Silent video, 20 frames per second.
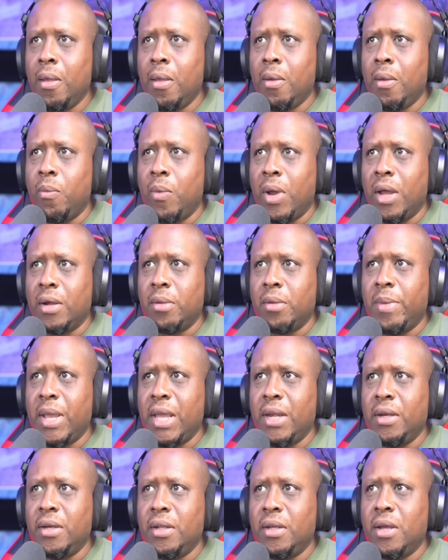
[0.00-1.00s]
While
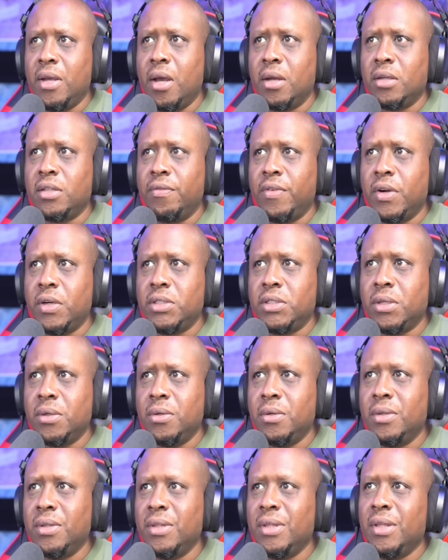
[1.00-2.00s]
debating the
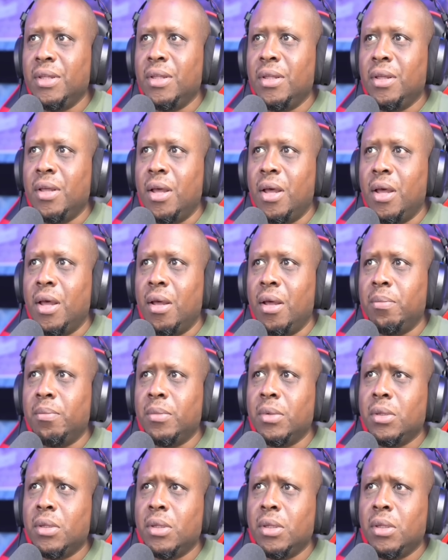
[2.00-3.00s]
controversial
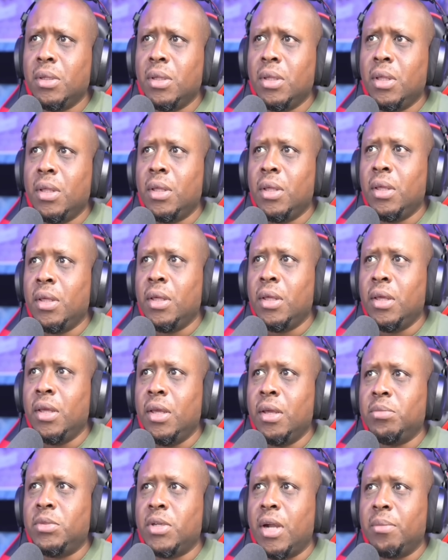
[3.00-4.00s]
um,
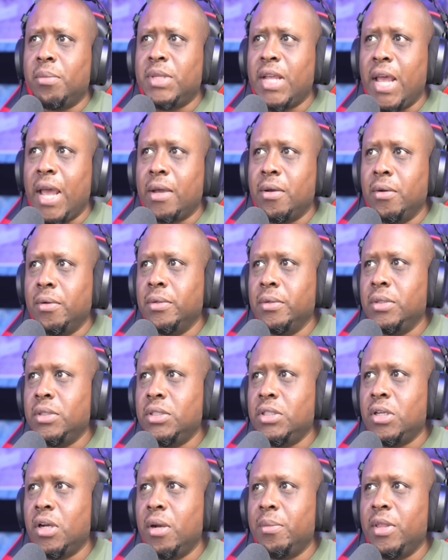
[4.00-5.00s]
hip drop tackle,
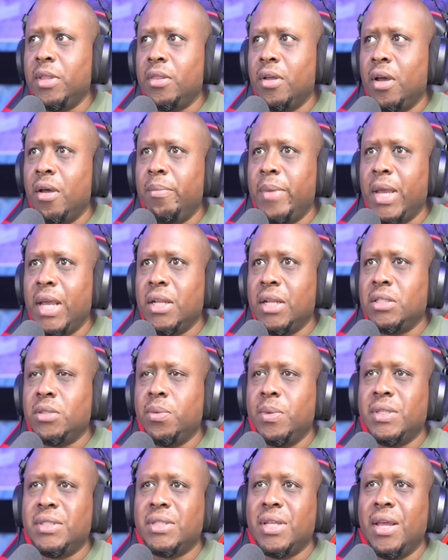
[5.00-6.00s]
Sherman thought Bayless
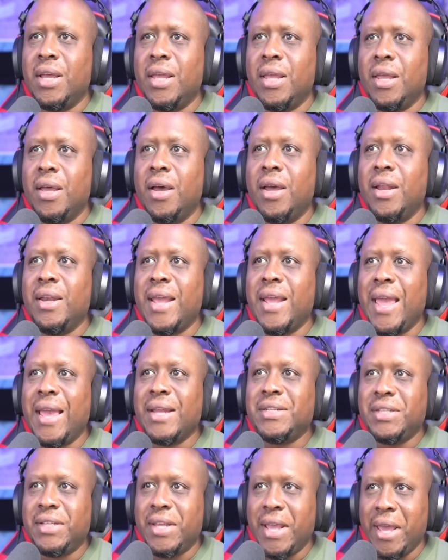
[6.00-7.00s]
was
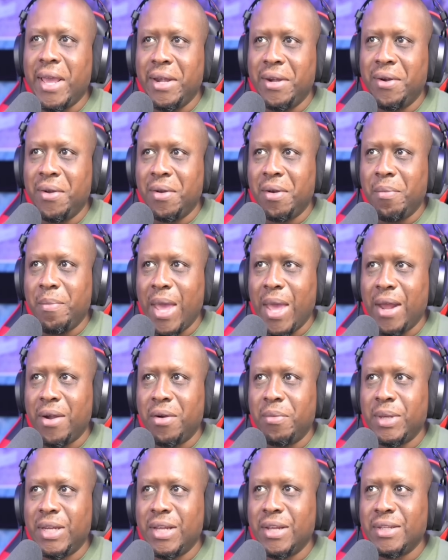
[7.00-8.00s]
uneducated on the
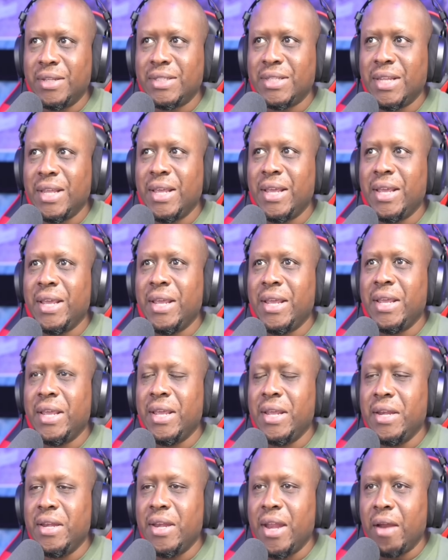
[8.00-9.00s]
matter because
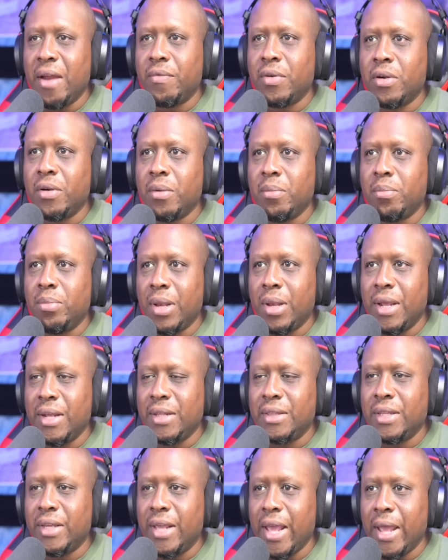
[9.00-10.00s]
he never
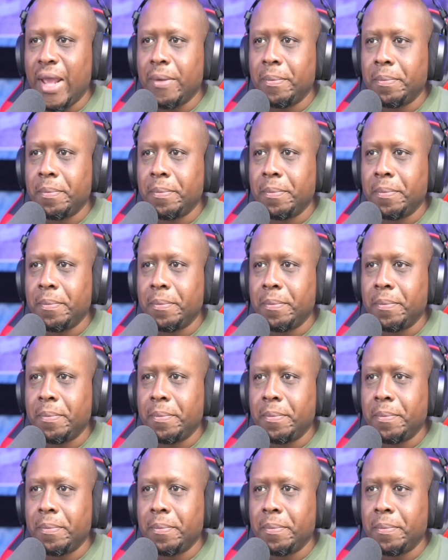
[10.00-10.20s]
played the game.